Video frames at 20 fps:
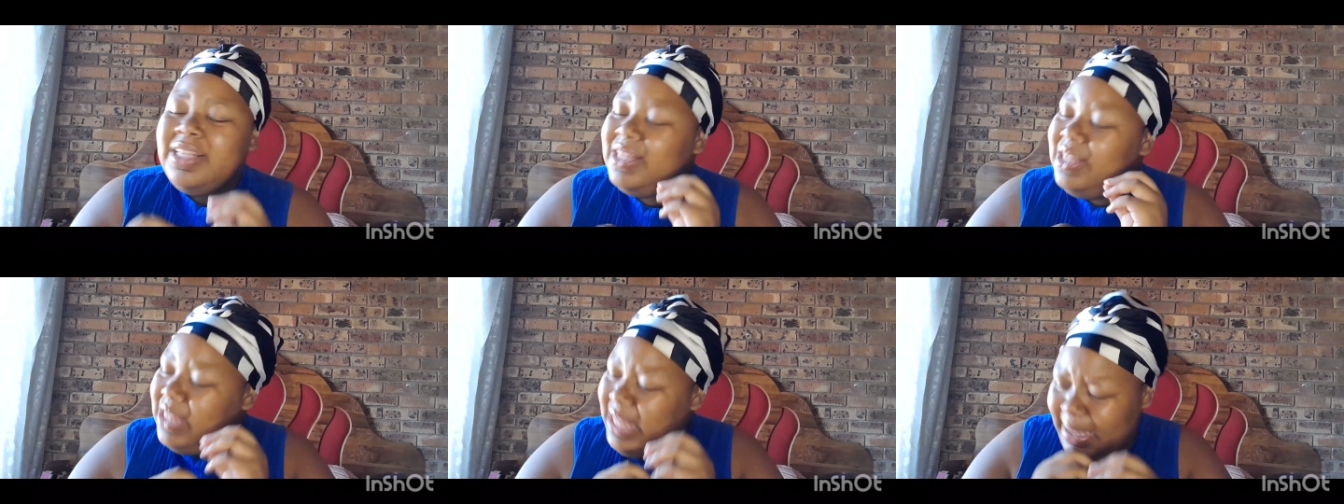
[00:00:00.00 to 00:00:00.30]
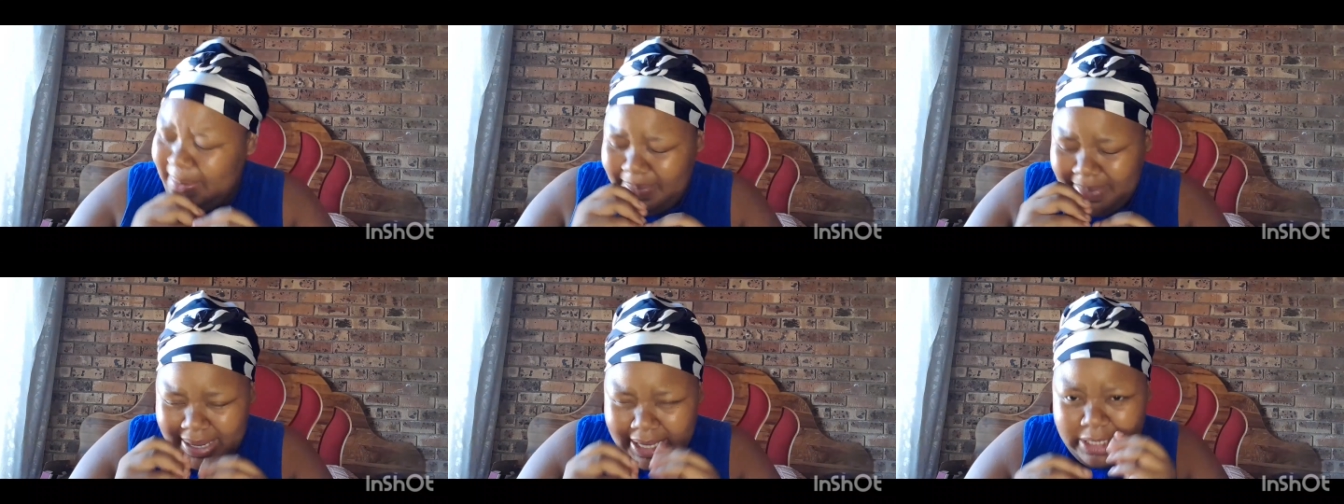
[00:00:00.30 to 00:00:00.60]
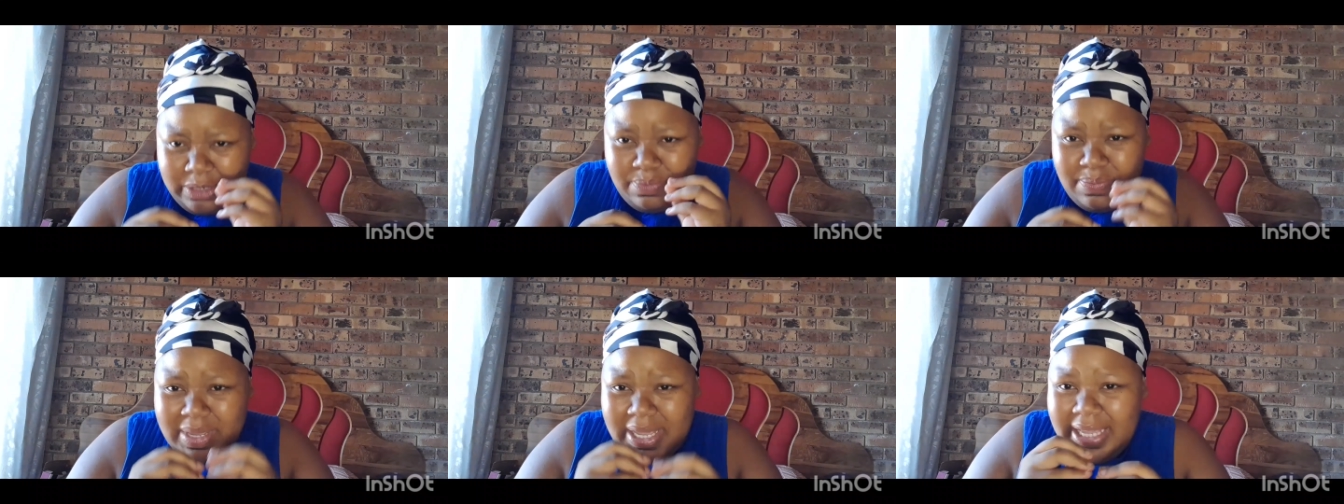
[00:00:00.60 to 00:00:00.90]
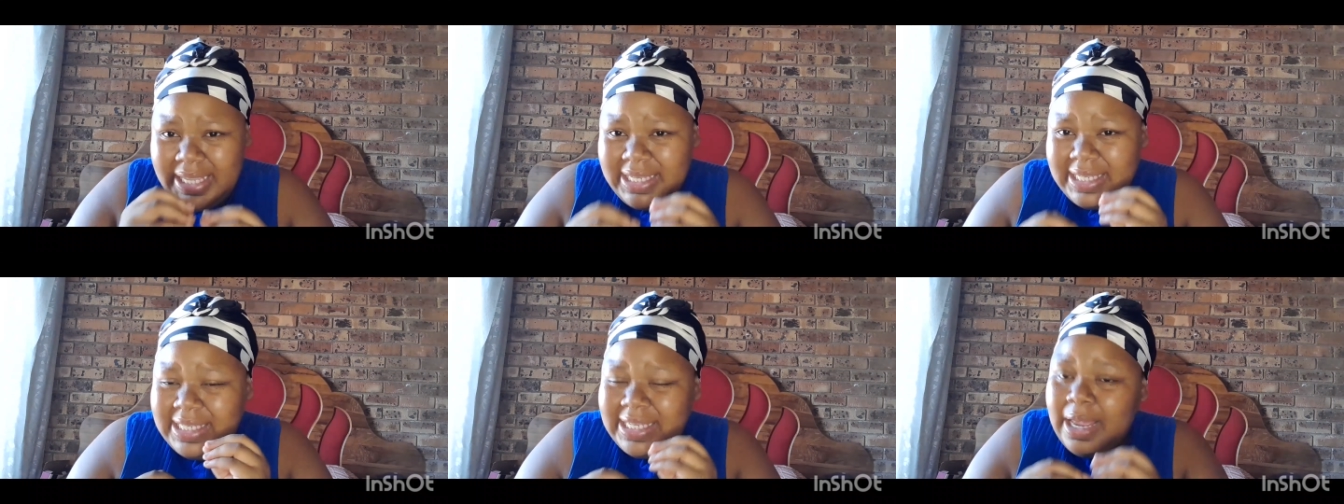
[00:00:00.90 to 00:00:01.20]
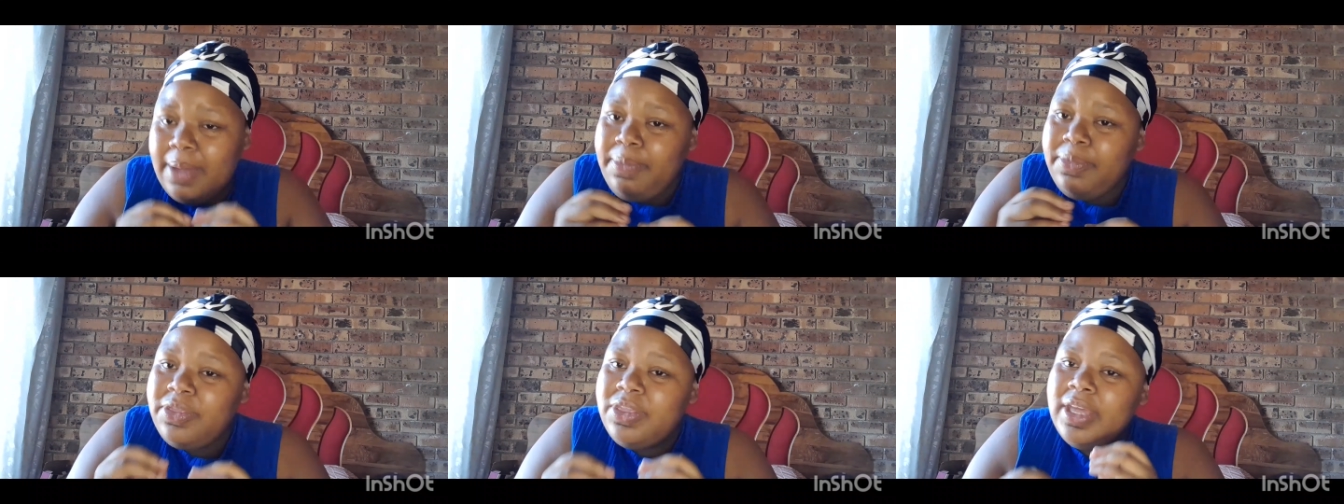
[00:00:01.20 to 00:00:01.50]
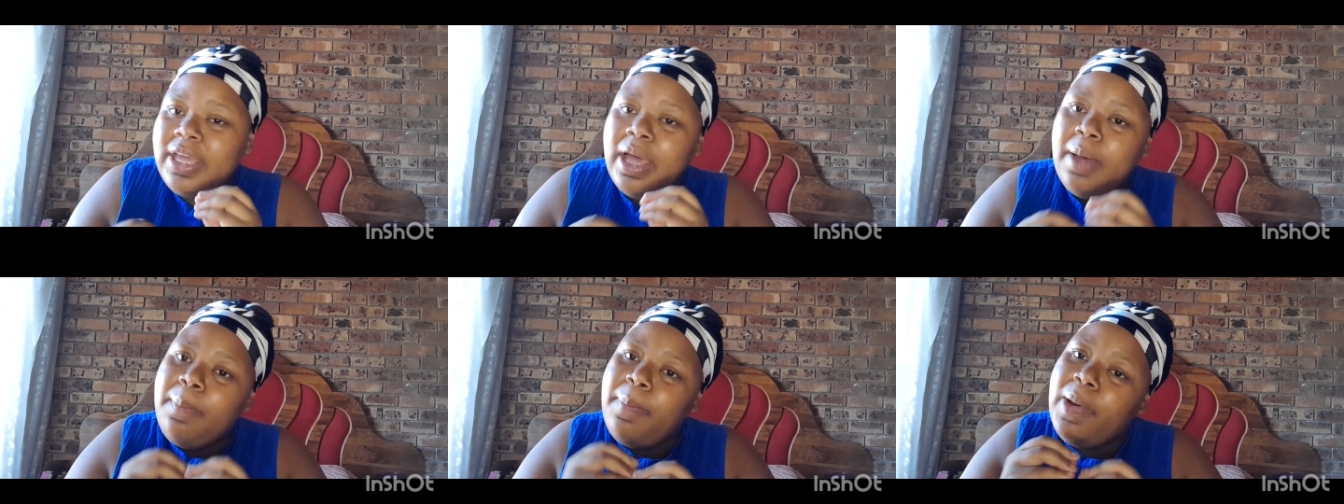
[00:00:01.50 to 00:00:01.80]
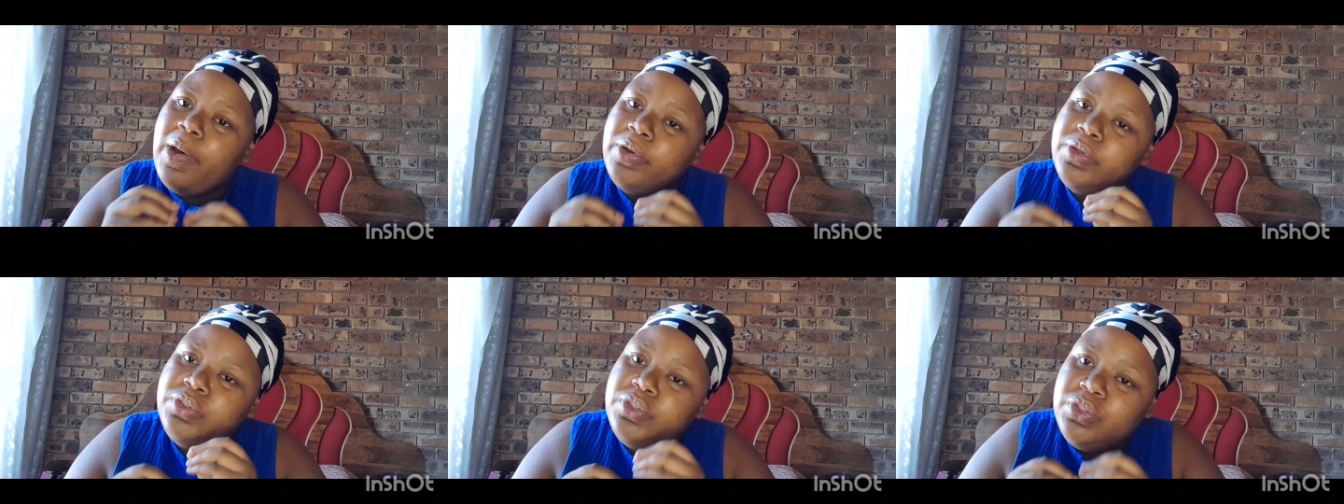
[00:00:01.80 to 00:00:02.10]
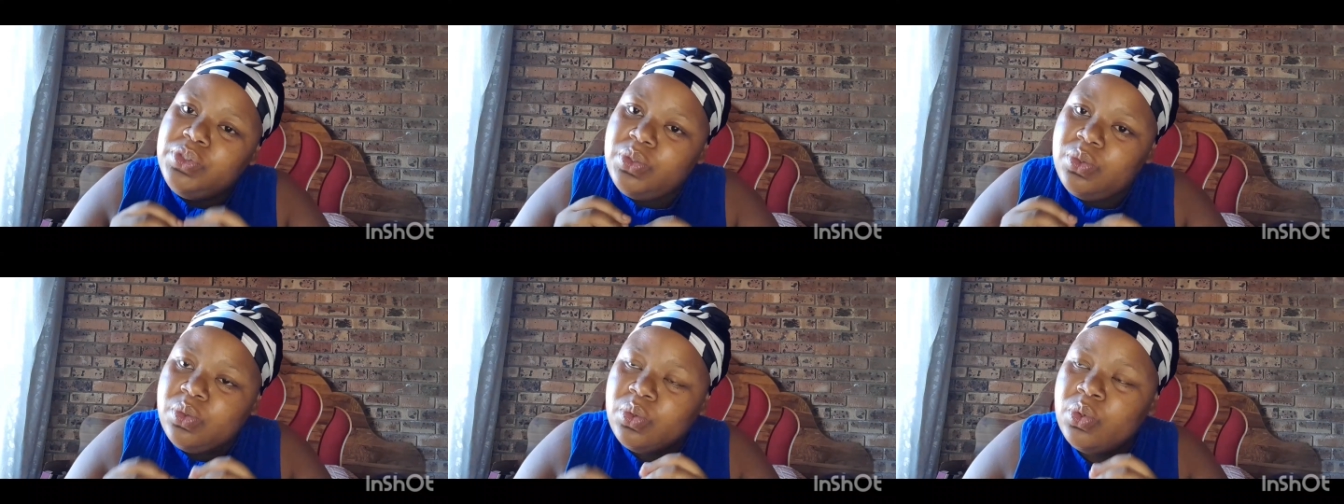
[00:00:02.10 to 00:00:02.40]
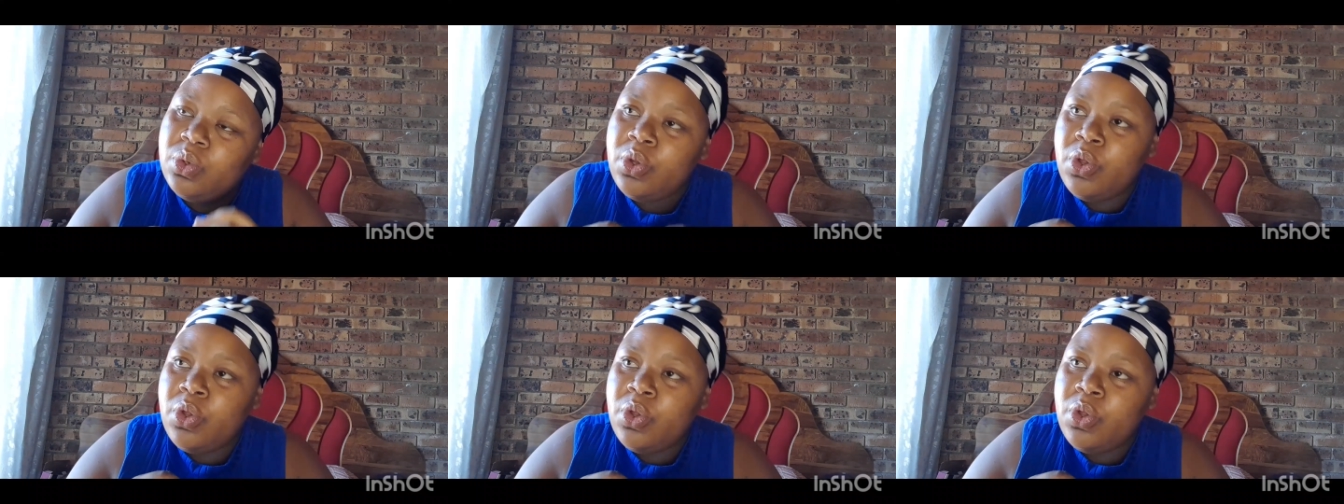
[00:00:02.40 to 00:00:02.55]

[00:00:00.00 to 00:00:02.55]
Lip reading: there must be something about you.